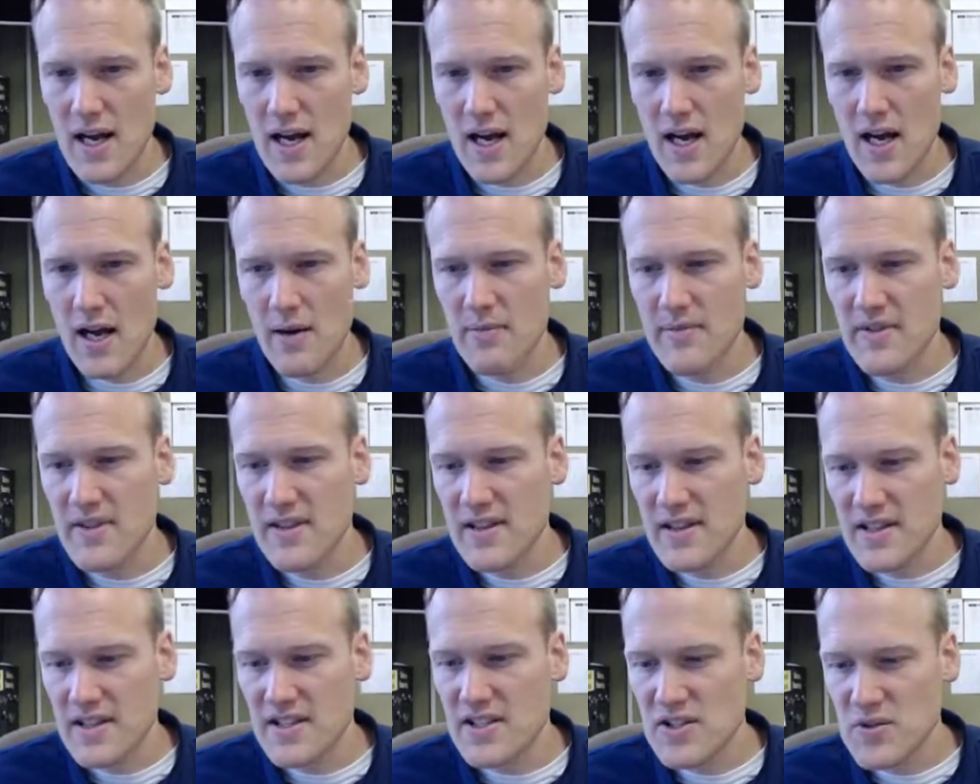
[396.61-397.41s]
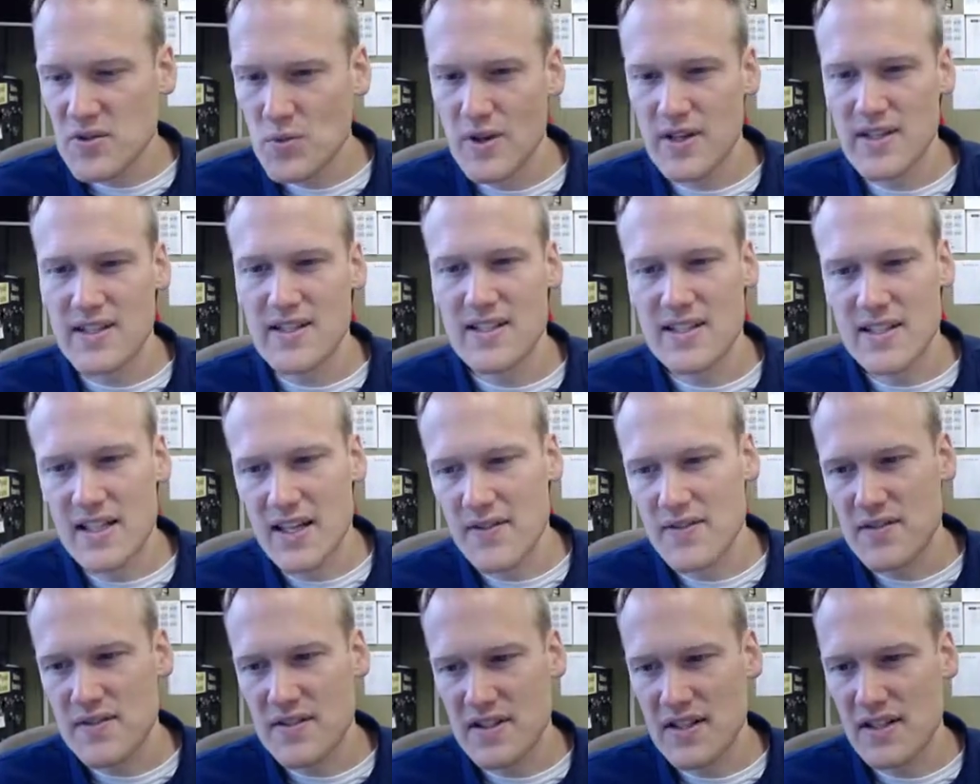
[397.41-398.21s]
Um, this is what a
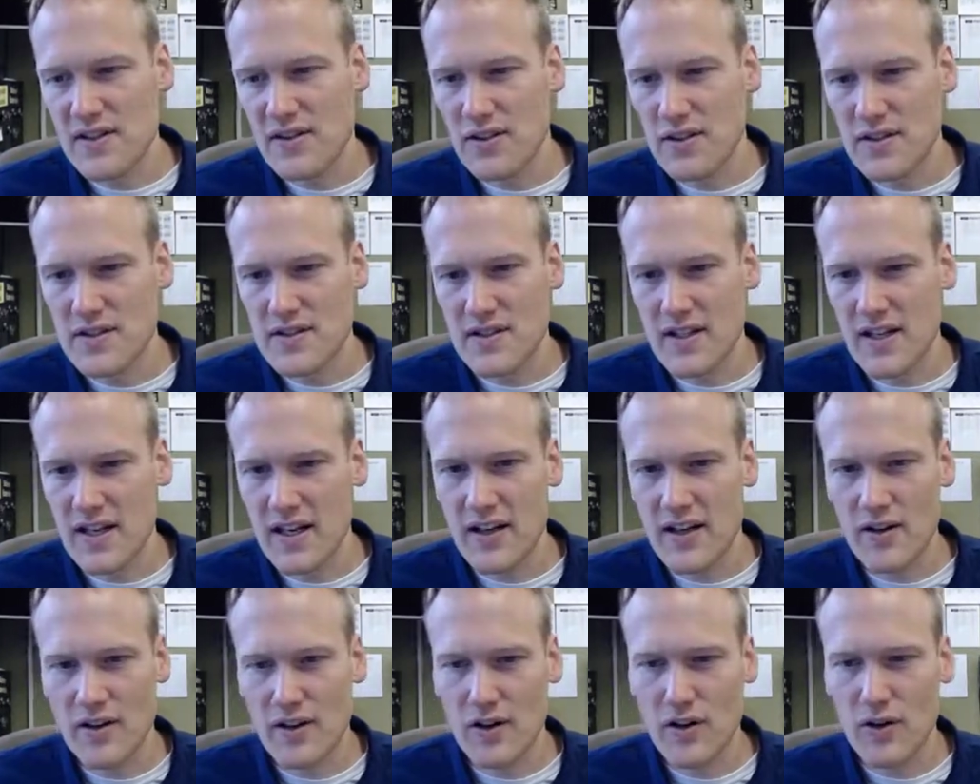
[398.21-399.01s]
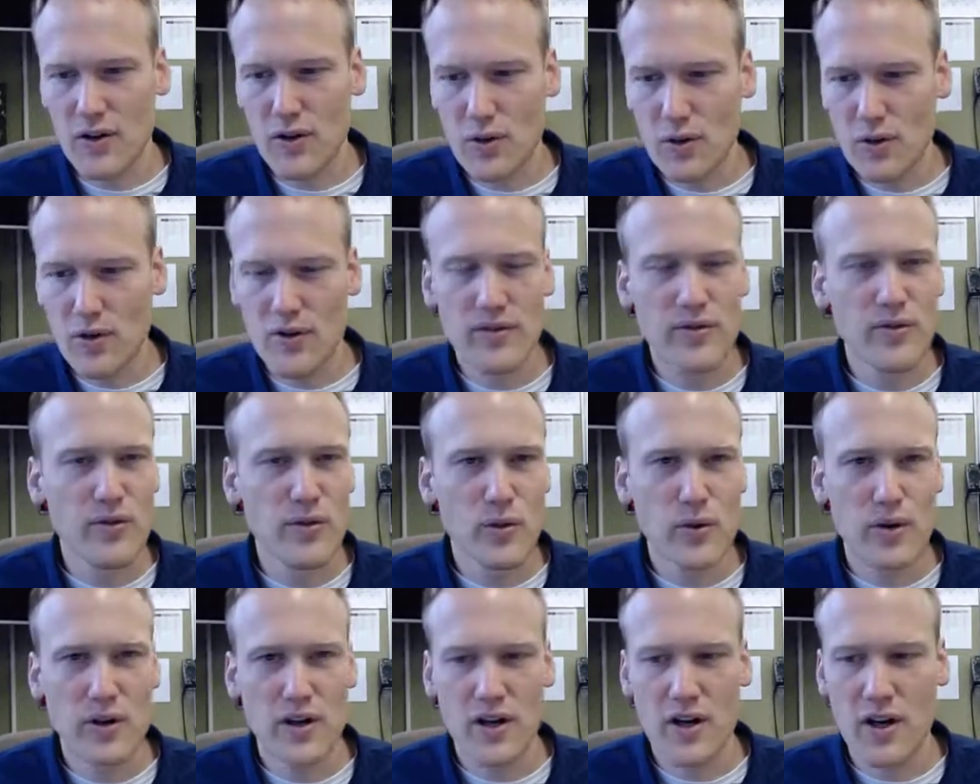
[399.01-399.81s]
CFC looks like, or a
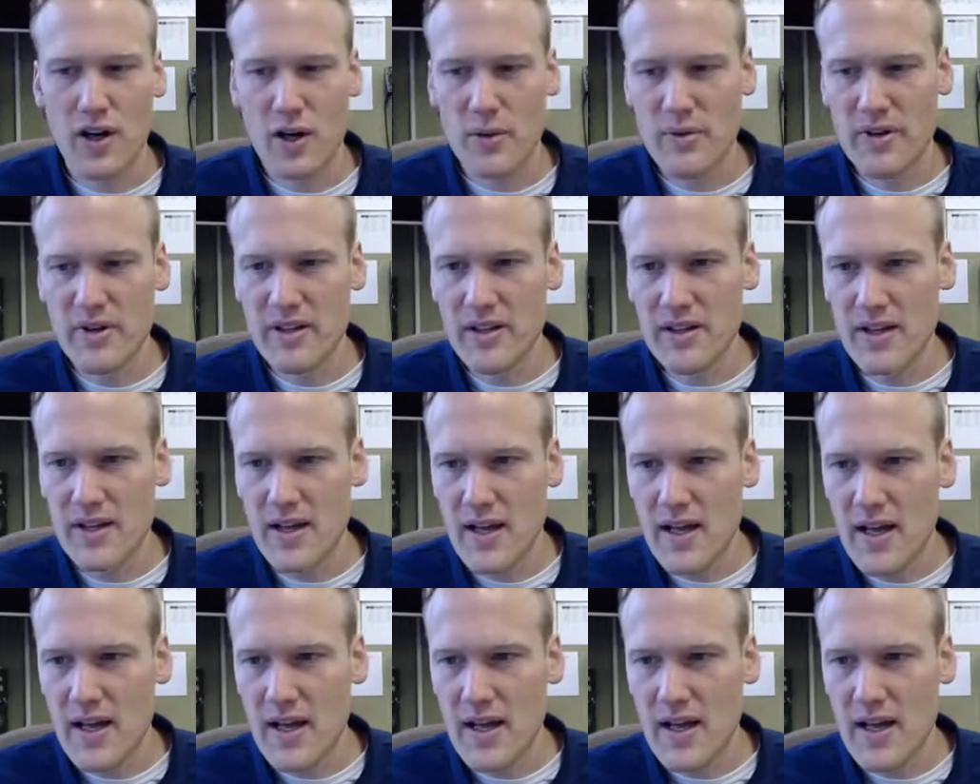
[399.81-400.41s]
chlorofluorocarbon.